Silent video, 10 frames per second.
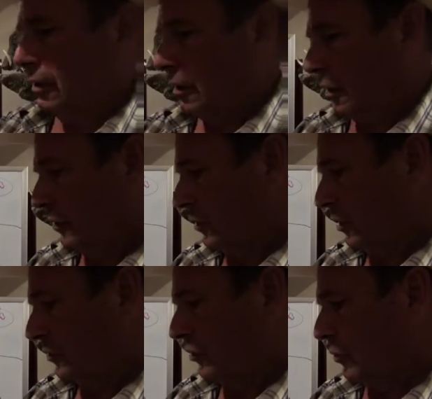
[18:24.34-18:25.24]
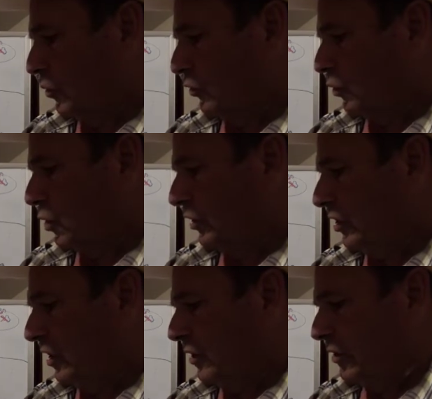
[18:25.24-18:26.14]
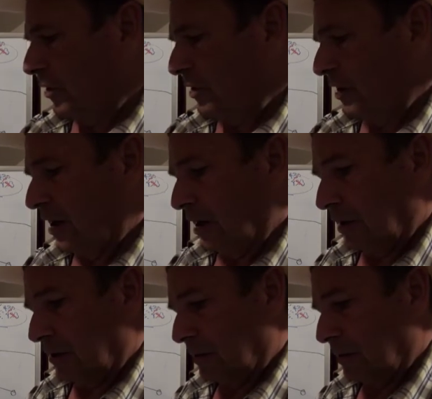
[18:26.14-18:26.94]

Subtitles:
All right, the next number was 110.39.